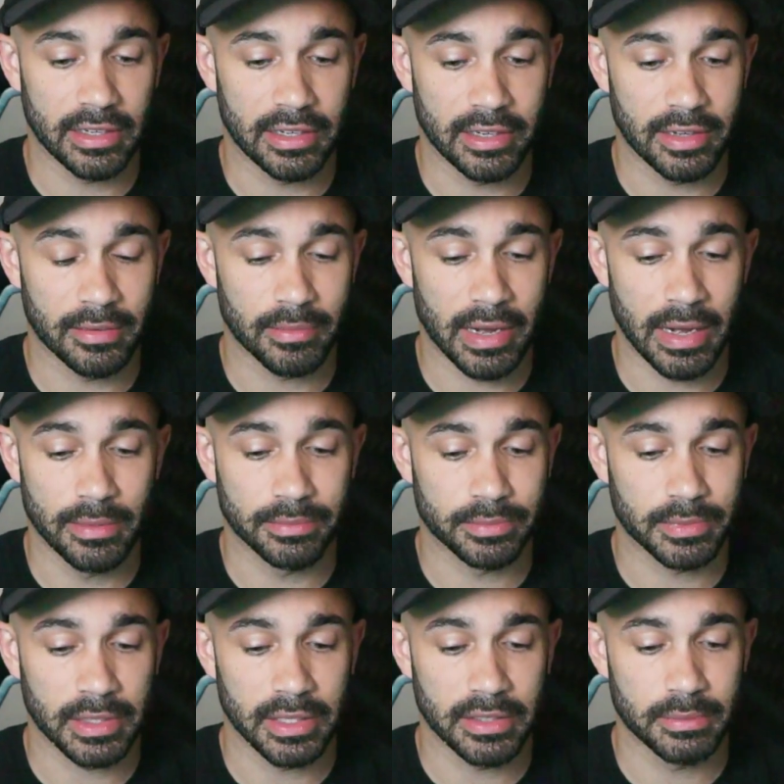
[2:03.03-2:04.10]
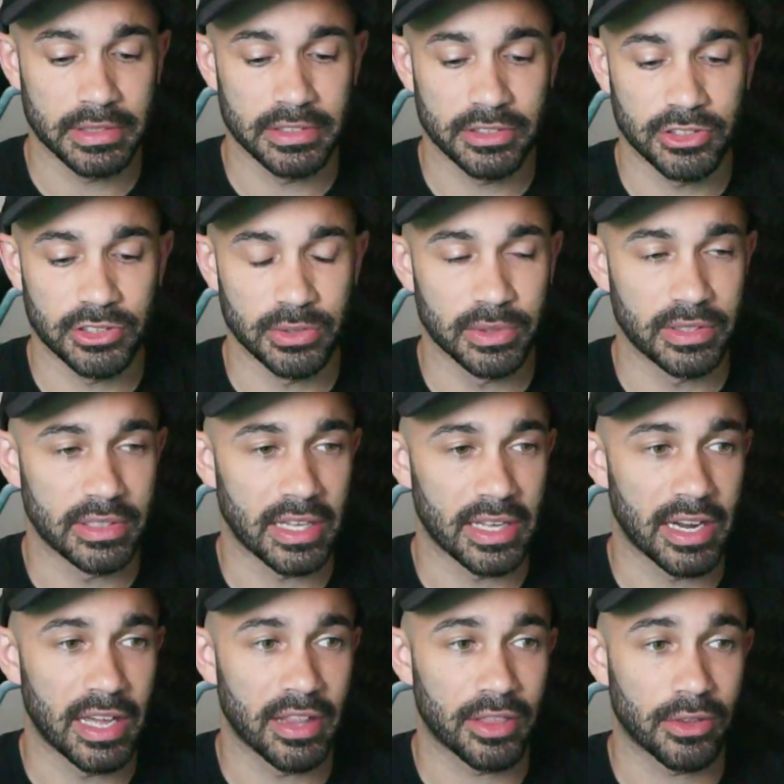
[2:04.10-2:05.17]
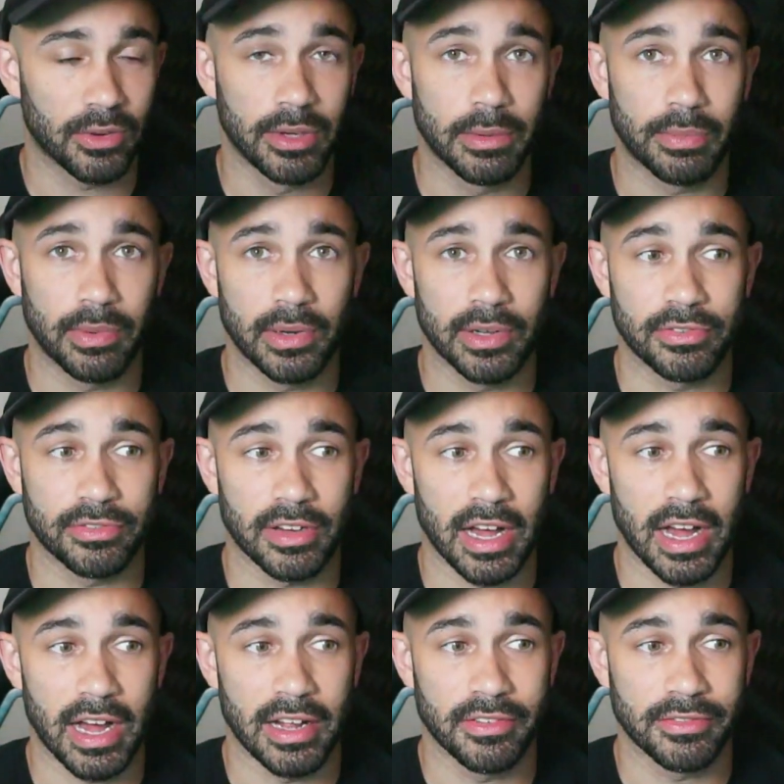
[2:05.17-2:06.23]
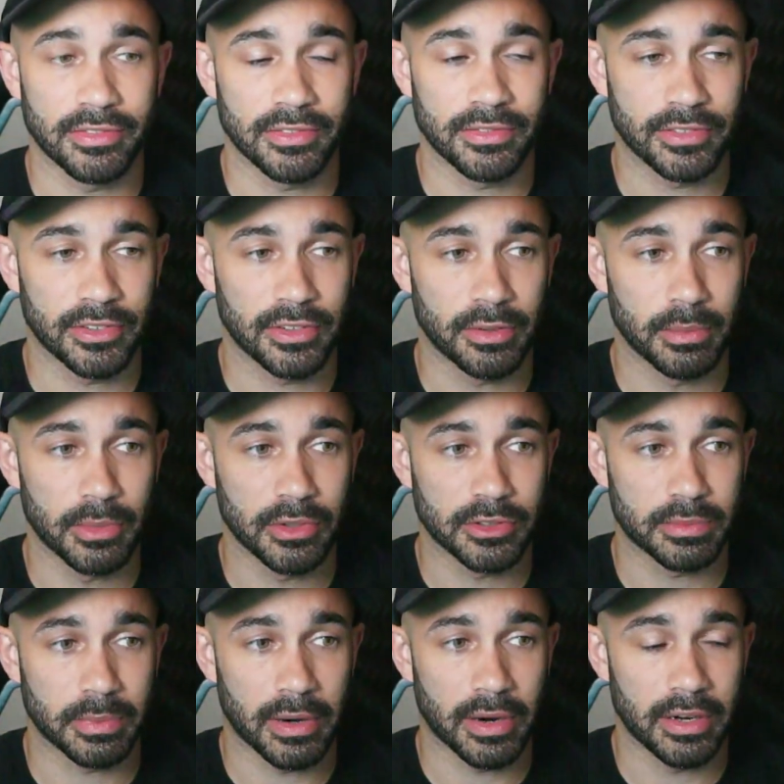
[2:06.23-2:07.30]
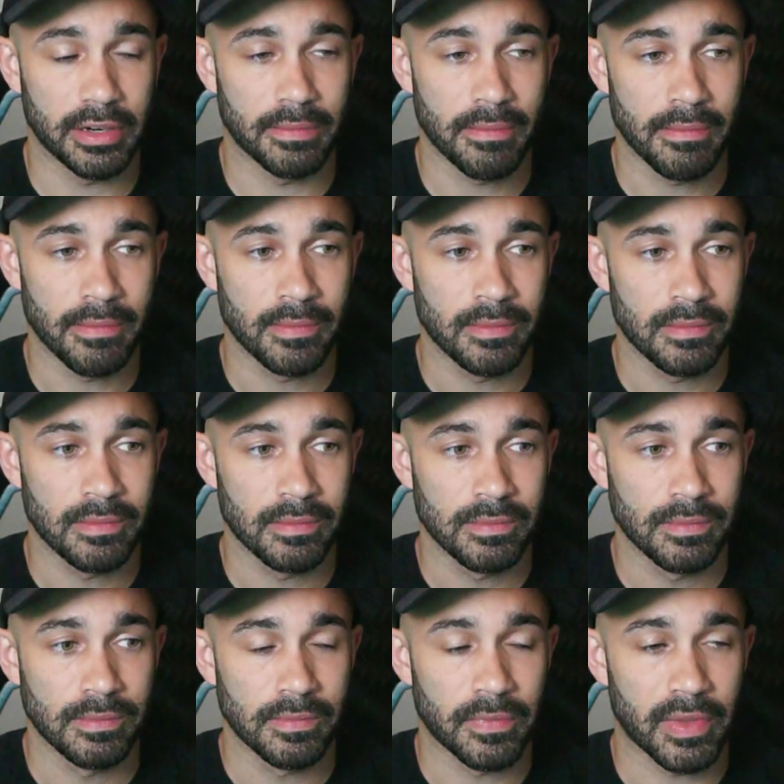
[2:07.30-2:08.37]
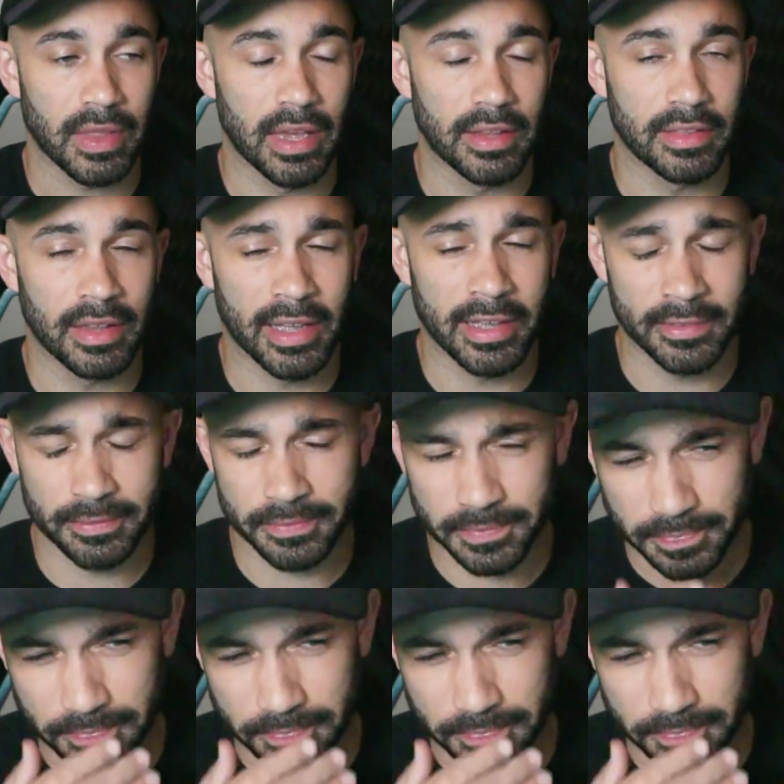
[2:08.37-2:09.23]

I'm gonna be shooting that at 3.5 for the most part, and then